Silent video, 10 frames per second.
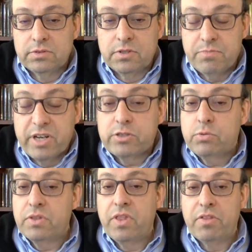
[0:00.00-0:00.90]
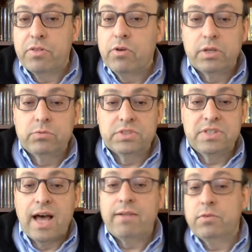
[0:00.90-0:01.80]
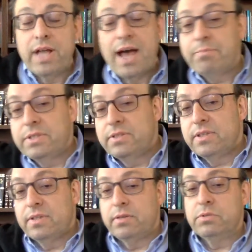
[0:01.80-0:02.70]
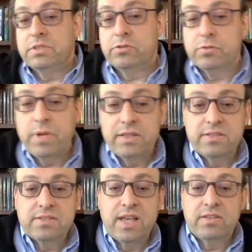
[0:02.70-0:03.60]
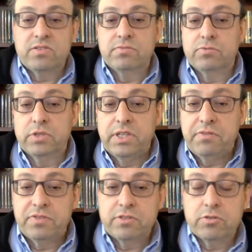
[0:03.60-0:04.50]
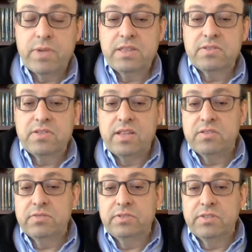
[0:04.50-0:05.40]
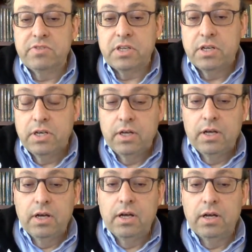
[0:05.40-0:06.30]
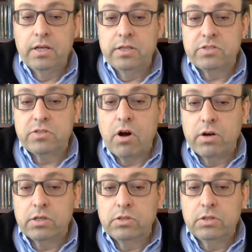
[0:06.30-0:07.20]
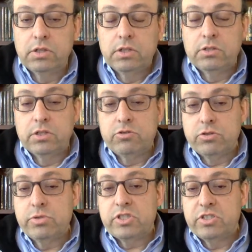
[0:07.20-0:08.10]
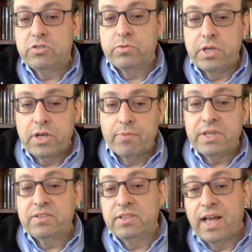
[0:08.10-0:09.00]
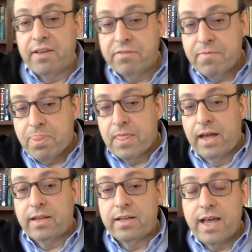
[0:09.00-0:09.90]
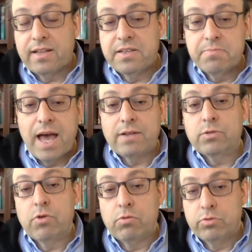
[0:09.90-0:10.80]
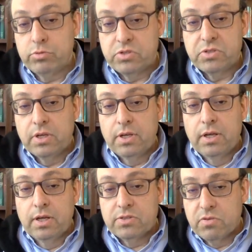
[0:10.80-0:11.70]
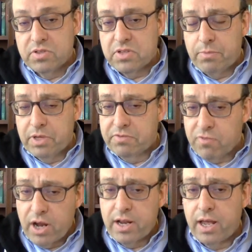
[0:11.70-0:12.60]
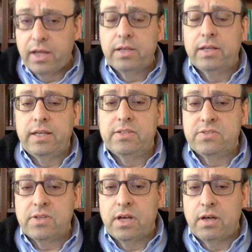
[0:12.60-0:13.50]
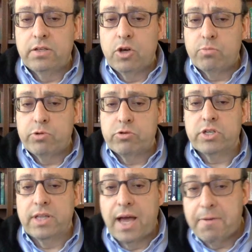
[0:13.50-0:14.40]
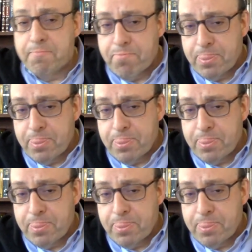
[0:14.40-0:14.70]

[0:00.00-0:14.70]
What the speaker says: compared to what they thought was not what happened, and there was a tremendous sense of relief and a tremendous sense of living a historical and Jewish history coming to life and connecting back to our roots. So this coming Friday is Yom Yerushalayim,